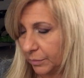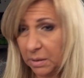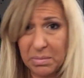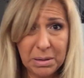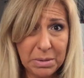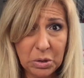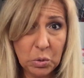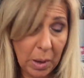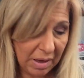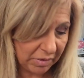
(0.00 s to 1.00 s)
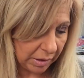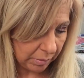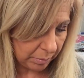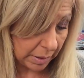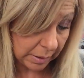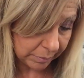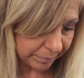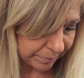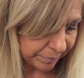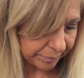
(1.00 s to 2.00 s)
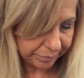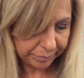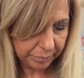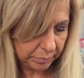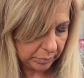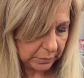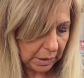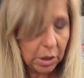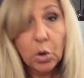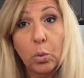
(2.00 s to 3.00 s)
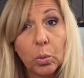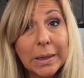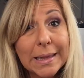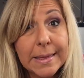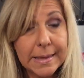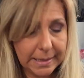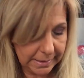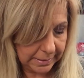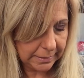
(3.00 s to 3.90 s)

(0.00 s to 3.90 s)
It might be too heavy, but we'll see.